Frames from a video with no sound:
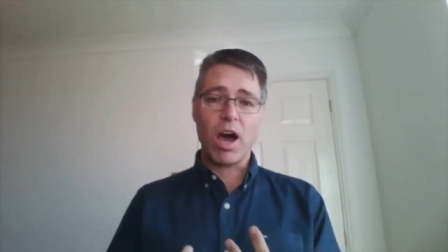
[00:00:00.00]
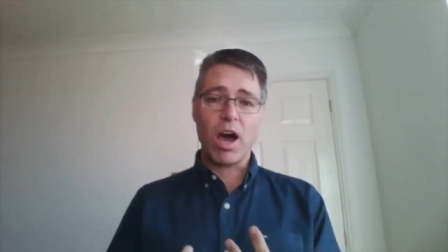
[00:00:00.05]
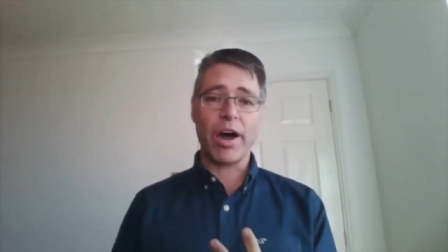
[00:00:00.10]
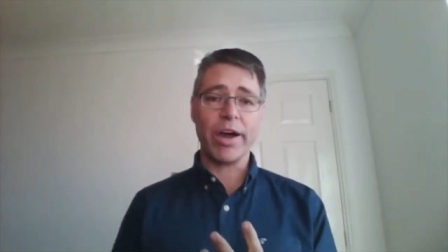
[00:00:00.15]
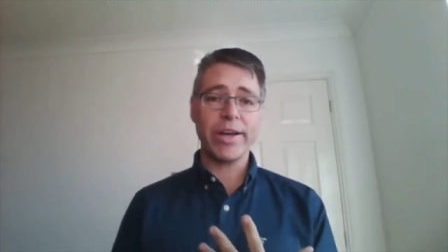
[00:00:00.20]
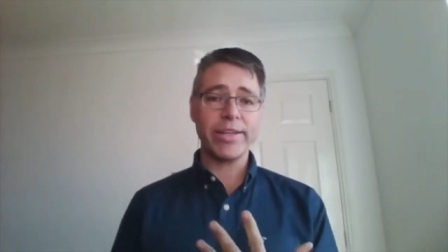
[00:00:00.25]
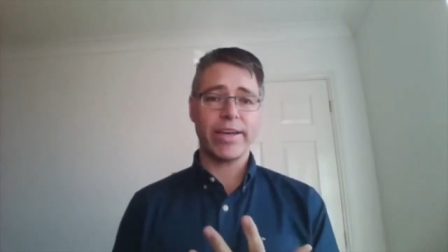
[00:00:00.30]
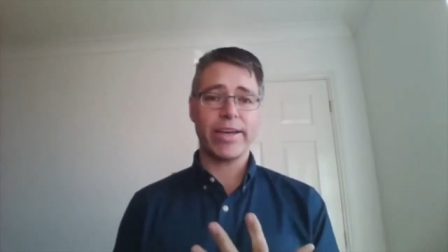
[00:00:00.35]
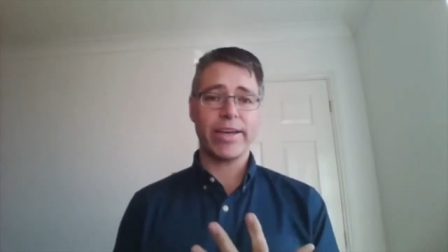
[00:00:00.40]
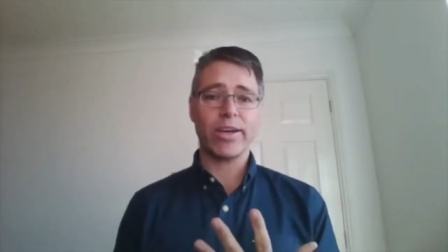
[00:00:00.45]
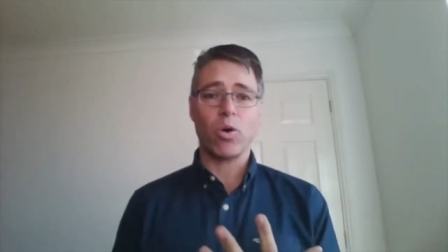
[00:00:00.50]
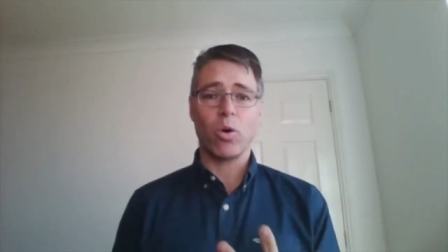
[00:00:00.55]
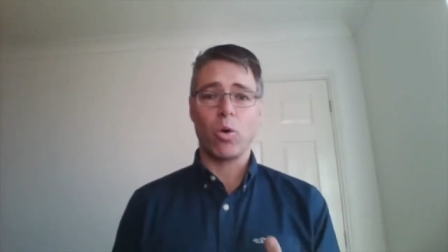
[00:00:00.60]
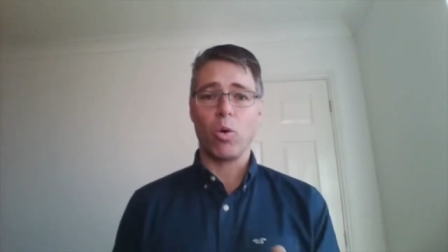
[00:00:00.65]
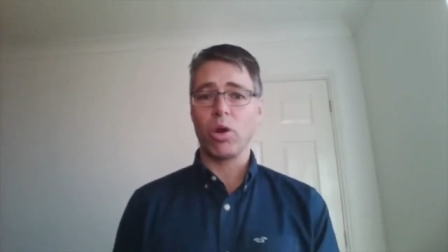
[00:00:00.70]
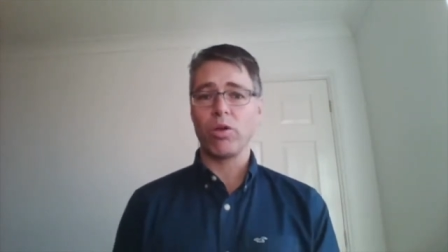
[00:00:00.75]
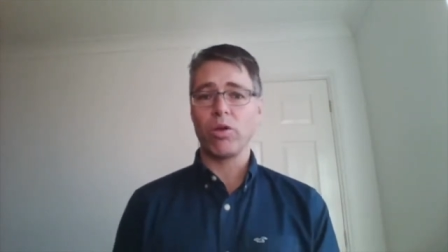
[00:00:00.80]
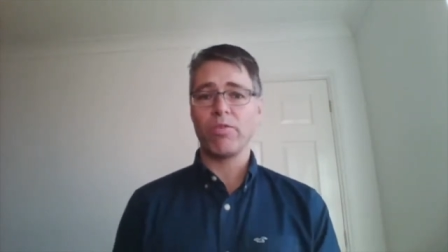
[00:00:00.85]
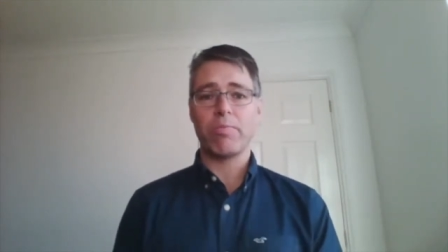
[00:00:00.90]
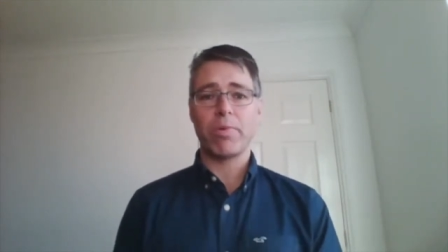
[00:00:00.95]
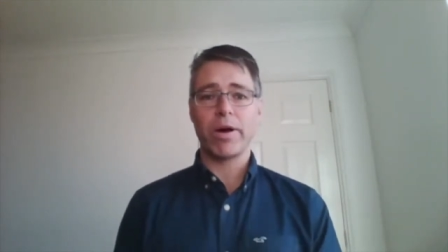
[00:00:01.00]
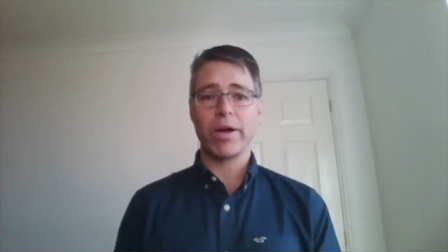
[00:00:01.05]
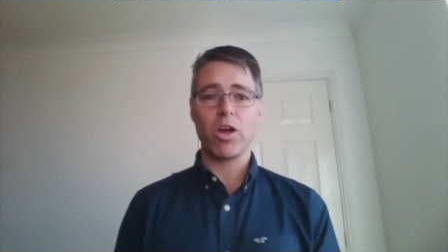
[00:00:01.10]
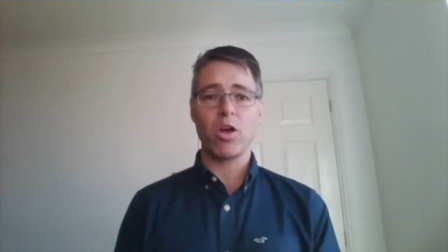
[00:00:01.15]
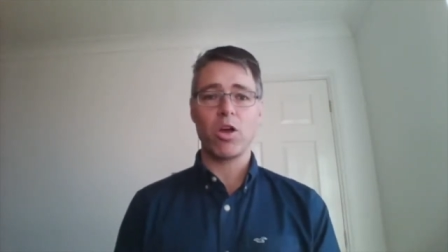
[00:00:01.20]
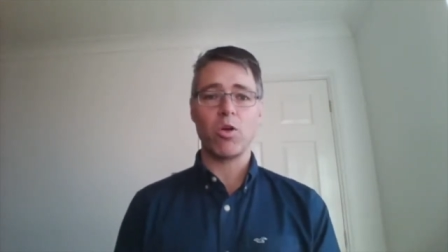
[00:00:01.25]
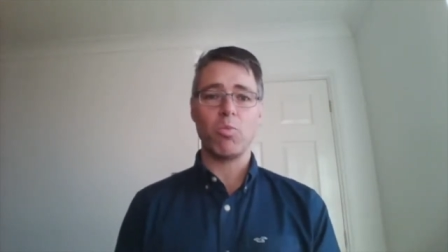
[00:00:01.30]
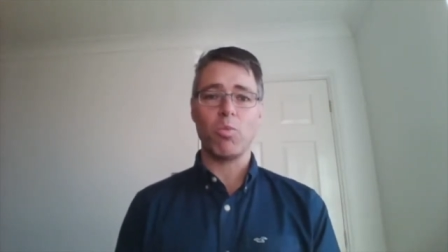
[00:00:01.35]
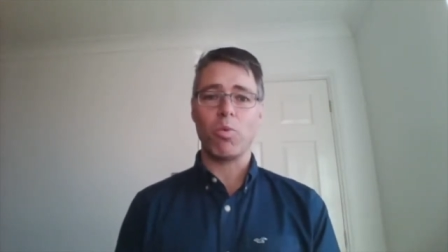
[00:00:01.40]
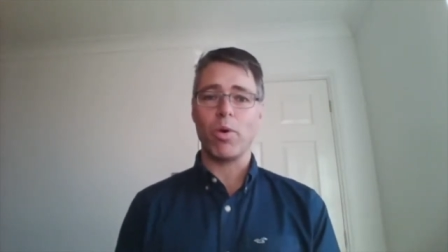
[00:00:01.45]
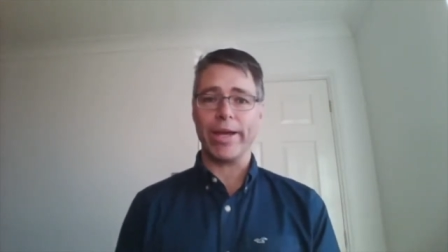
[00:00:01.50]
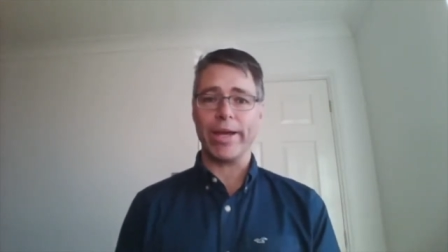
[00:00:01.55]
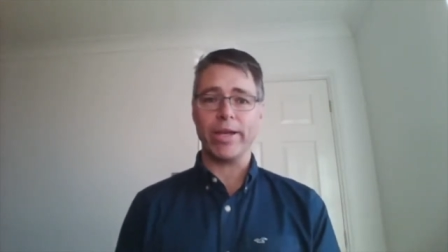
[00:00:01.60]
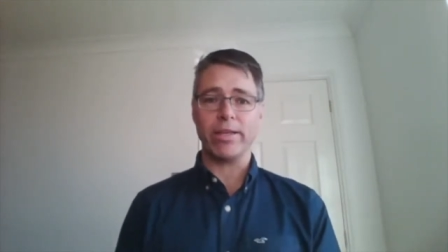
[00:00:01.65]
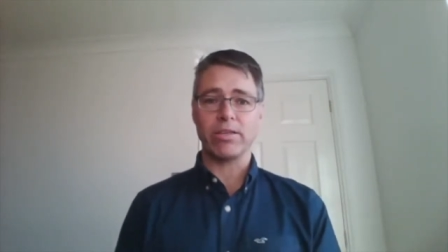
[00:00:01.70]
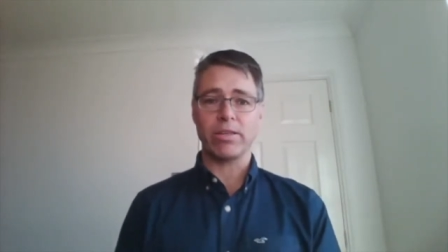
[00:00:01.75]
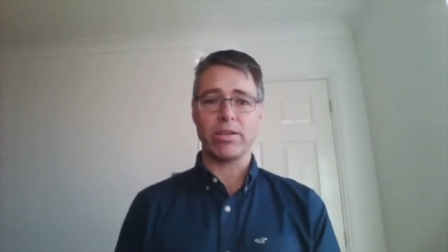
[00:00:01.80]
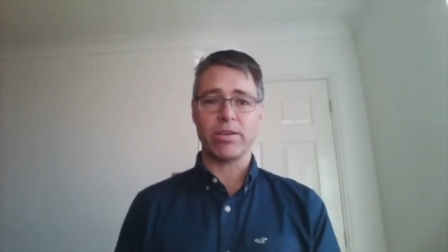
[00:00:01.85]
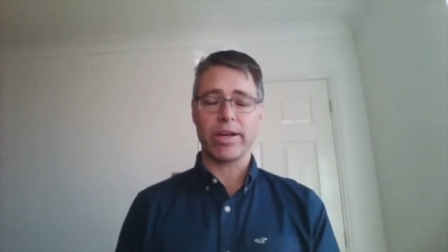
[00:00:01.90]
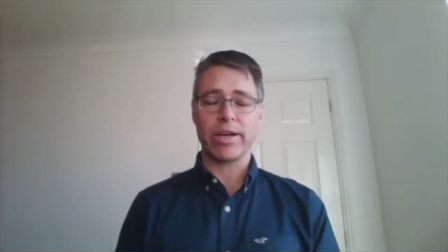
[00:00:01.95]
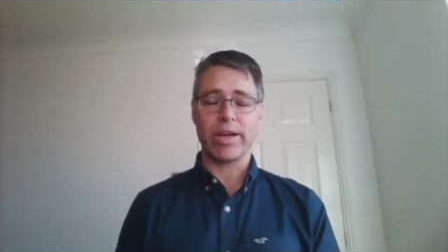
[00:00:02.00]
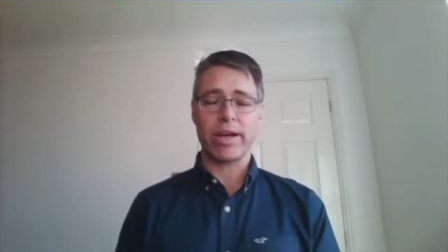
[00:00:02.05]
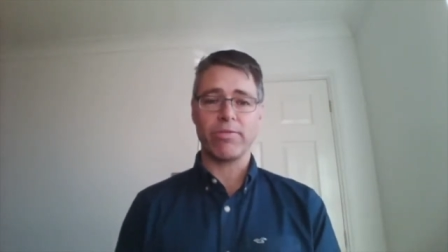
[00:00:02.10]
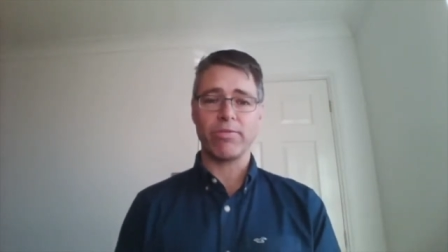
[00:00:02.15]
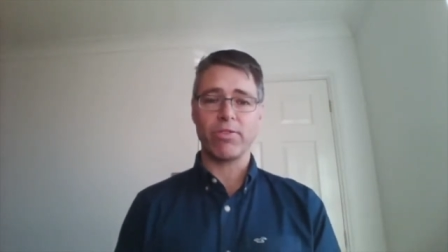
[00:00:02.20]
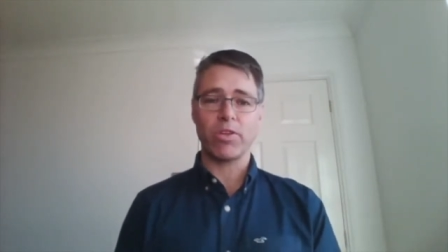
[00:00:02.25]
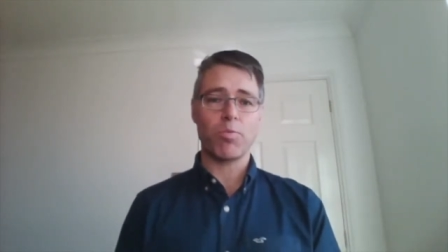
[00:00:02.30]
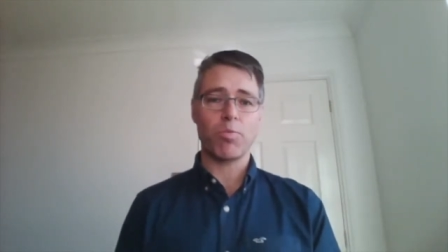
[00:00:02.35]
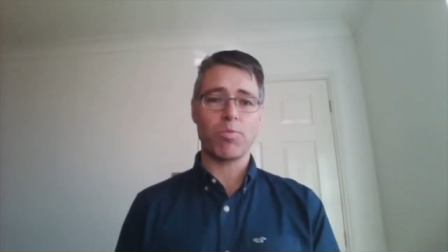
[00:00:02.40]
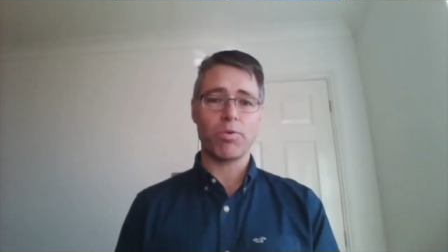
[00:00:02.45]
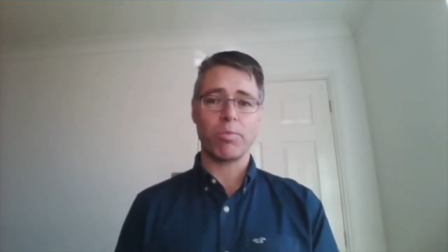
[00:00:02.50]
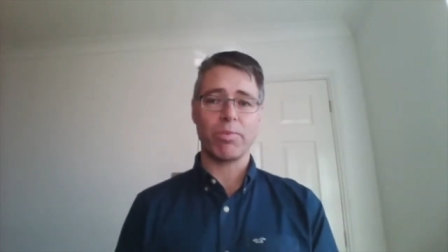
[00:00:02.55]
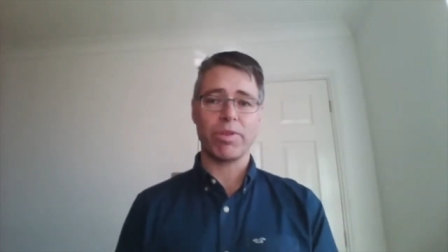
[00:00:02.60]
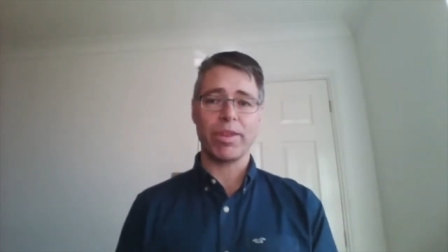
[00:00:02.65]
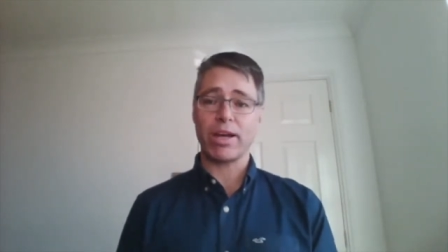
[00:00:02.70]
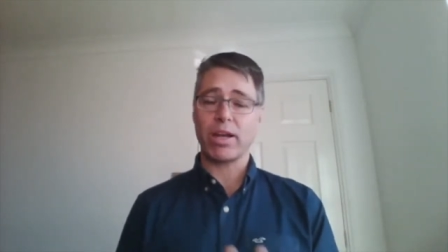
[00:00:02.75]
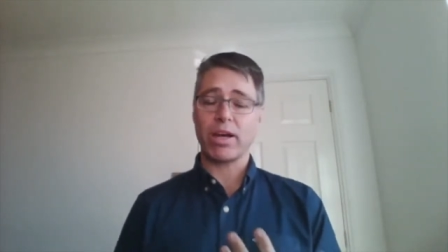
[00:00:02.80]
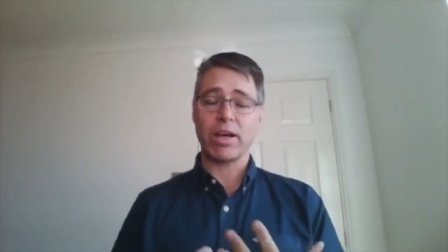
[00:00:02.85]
I take all of my own weight, okay? I have no problem with that.